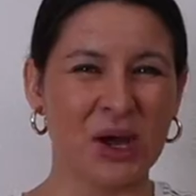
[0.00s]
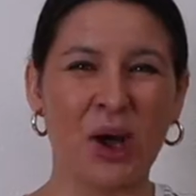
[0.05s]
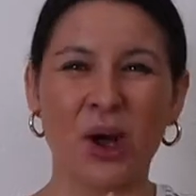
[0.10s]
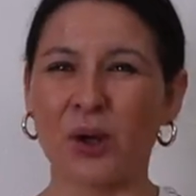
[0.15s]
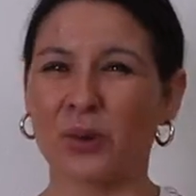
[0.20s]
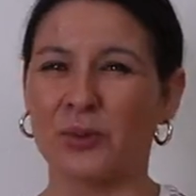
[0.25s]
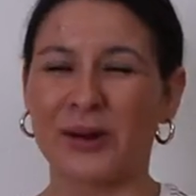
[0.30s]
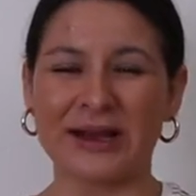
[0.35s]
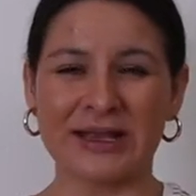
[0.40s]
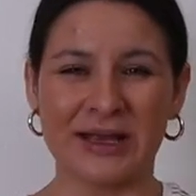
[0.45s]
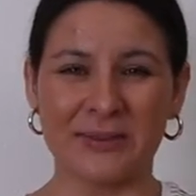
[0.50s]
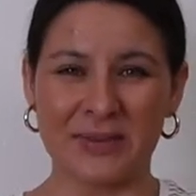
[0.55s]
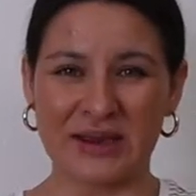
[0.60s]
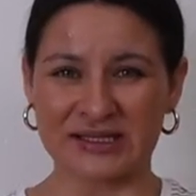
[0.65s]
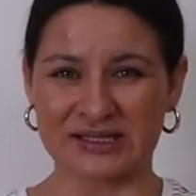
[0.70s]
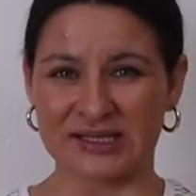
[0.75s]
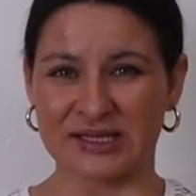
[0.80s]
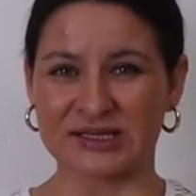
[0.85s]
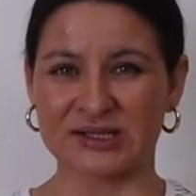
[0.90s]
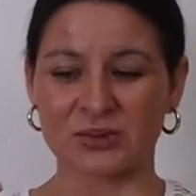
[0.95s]
already
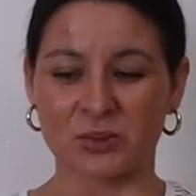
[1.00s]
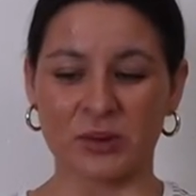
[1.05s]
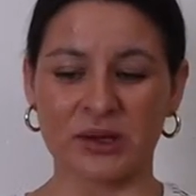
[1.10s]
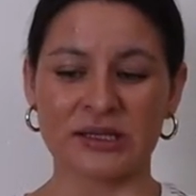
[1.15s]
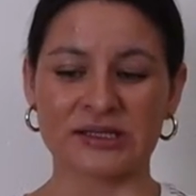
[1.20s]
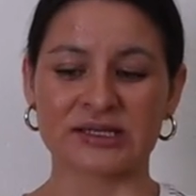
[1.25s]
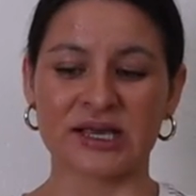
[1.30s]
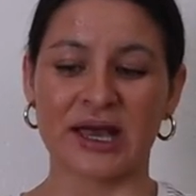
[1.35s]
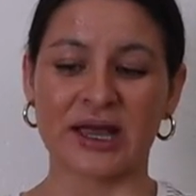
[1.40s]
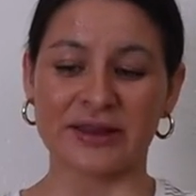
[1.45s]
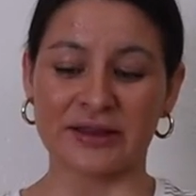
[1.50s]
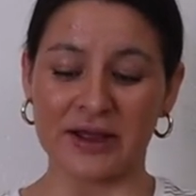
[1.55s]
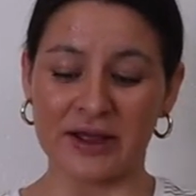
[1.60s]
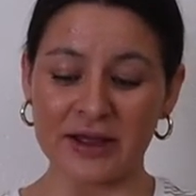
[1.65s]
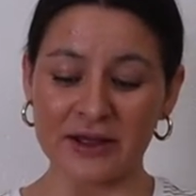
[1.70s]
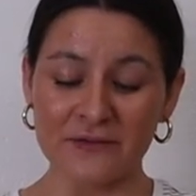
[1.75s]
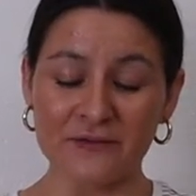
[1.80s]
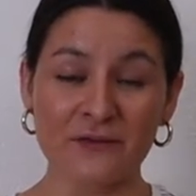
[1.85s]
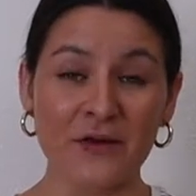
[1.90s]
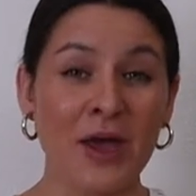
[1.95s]
makes it sweet
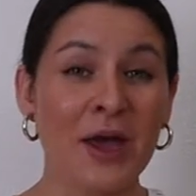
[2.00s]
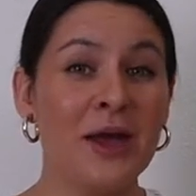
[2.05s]
enough,